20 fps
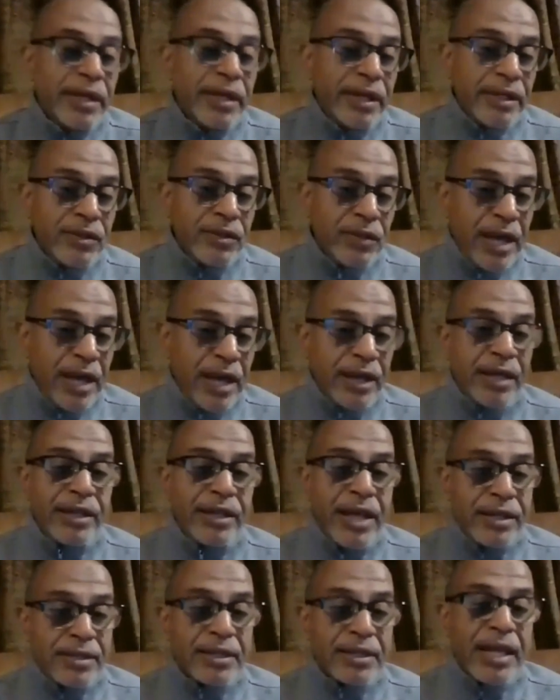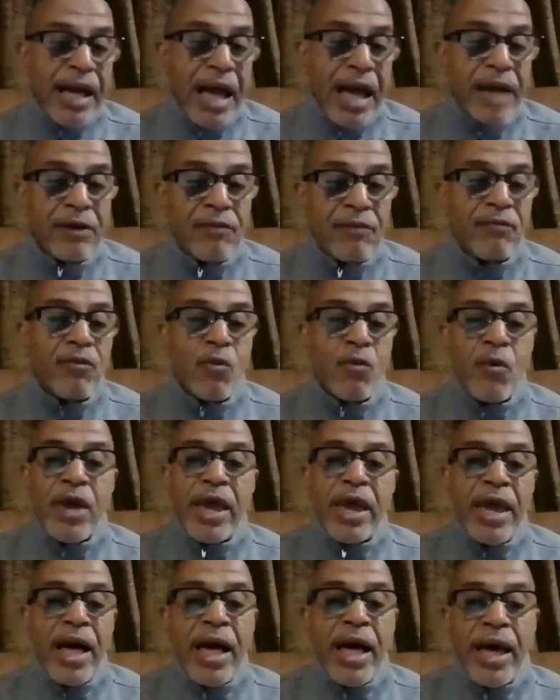So that's kind of
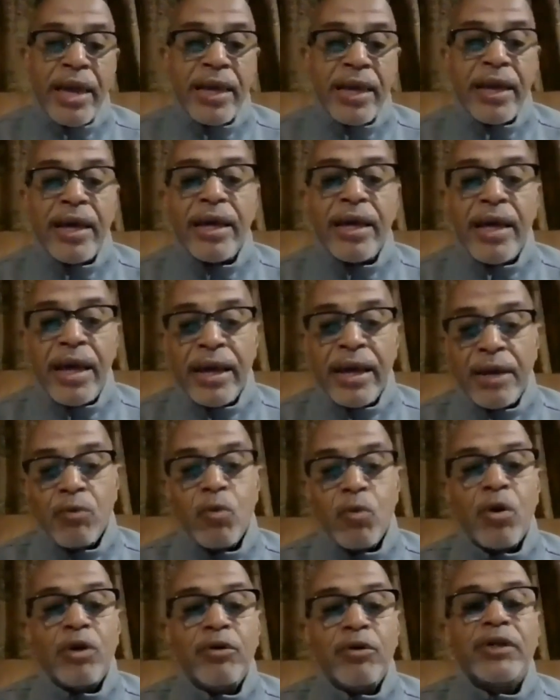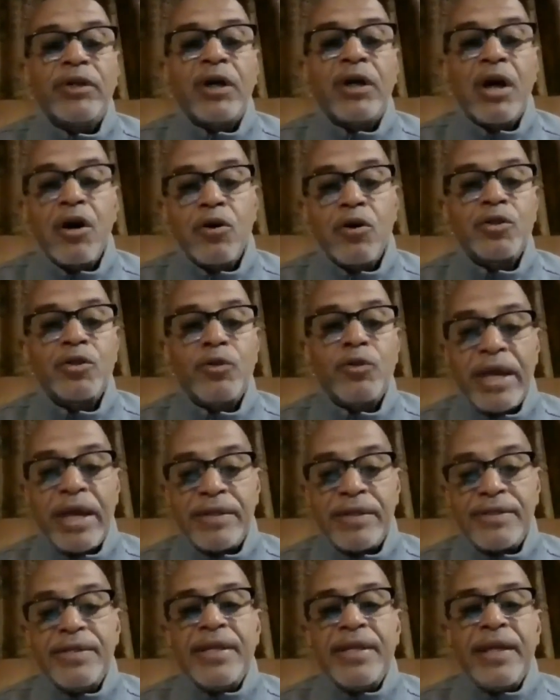where I work with the coach when I
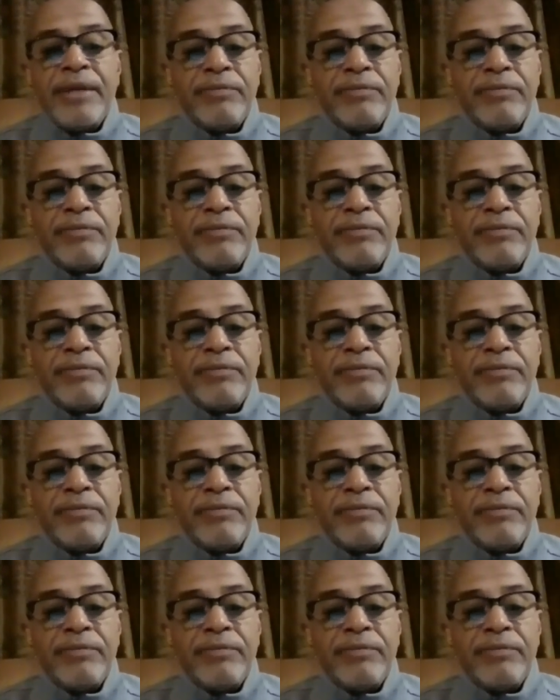see that.